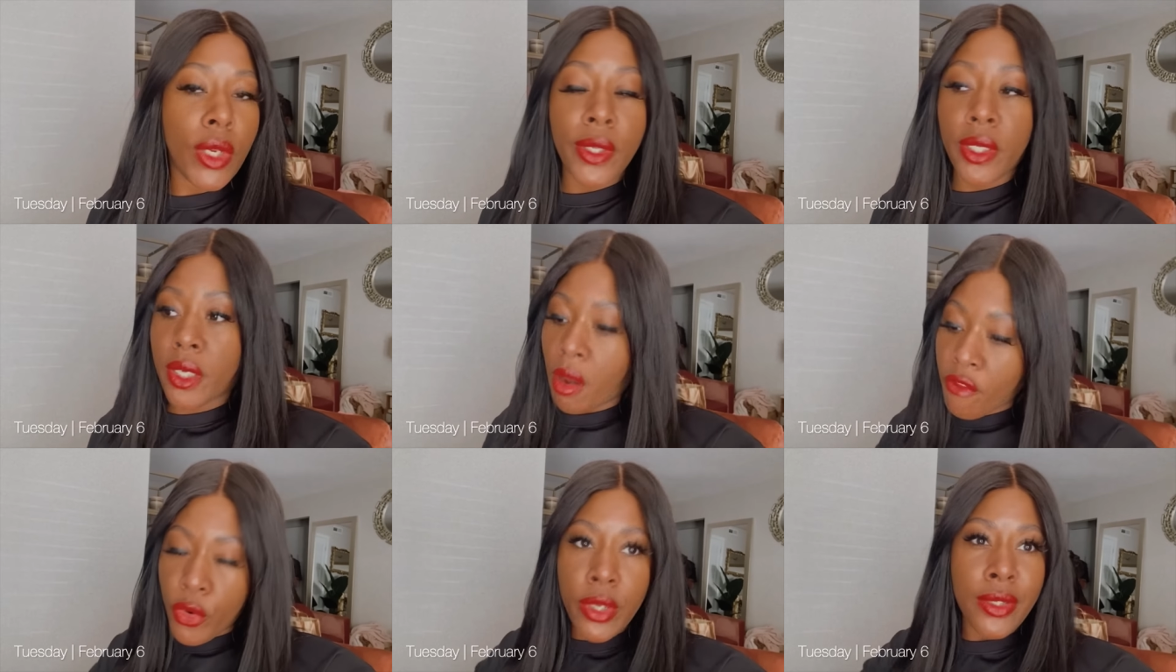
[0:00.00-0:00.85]
The
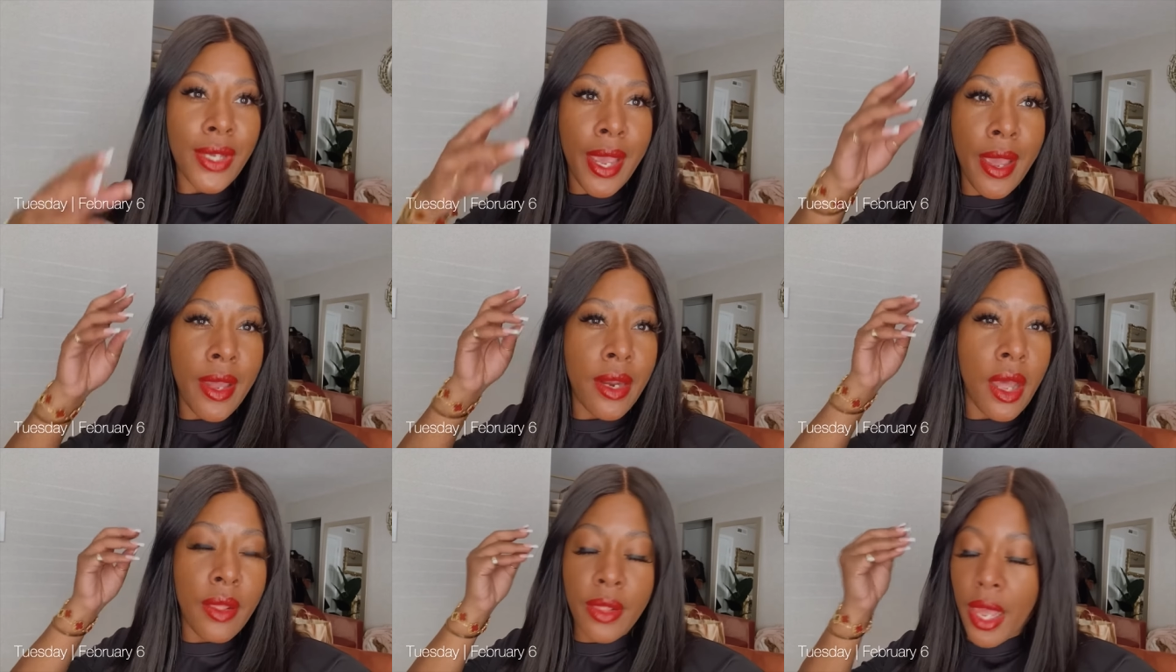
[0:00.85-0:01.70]
coverage
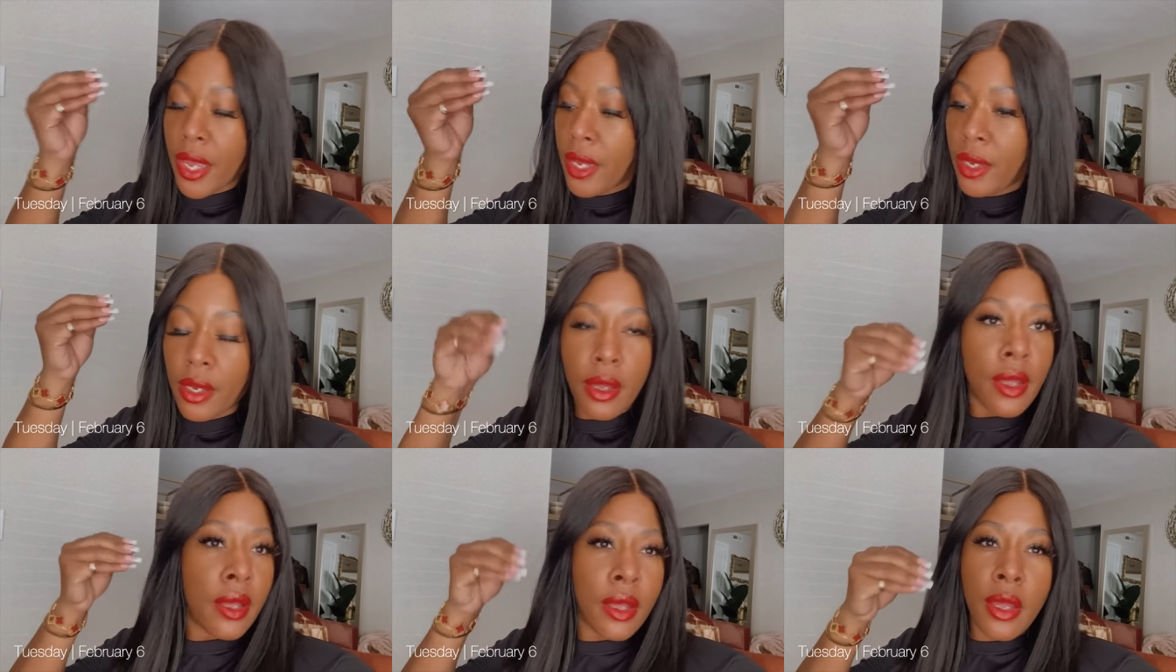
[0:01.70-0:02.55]
and like
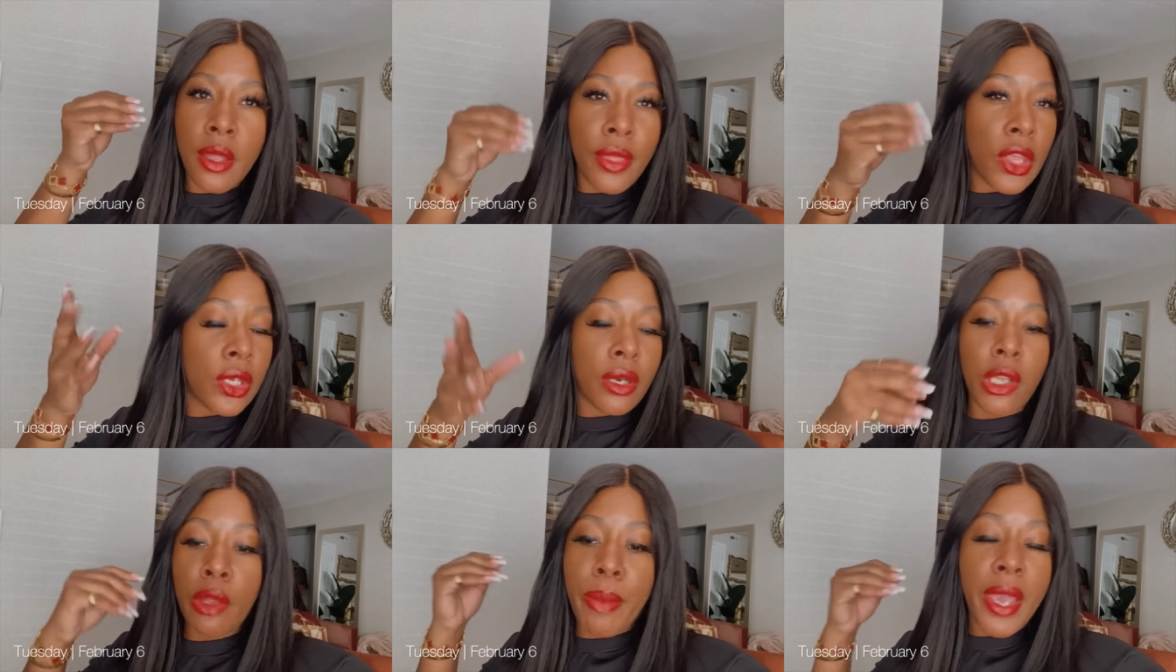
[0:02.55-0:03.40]
the
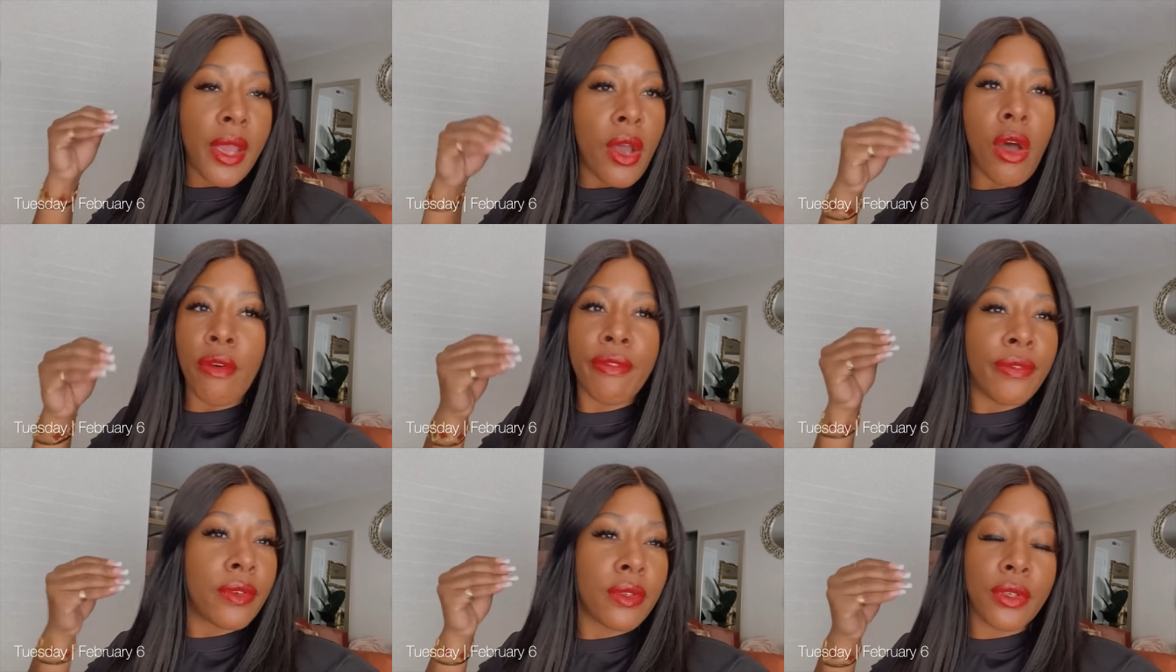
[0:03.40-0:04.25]
color
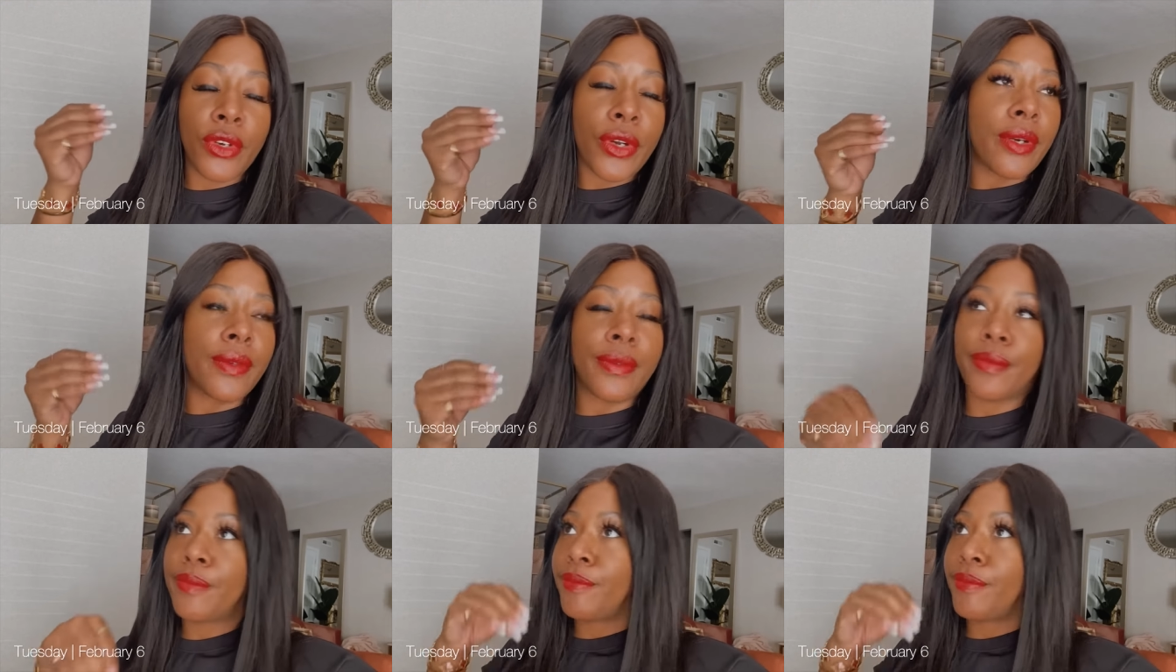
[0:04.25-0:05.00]
payoff, girl.